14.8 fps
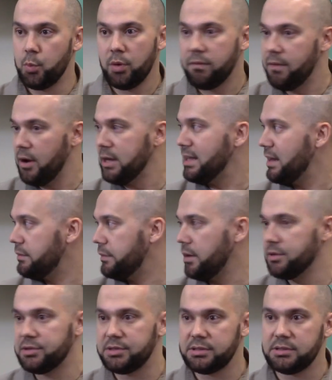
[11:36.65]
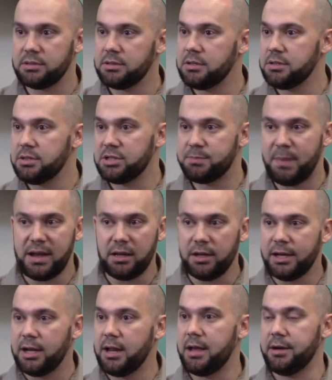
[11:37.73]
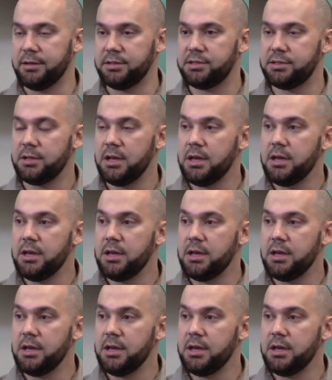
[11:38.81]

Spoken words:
we're very diverse, just by looking at us.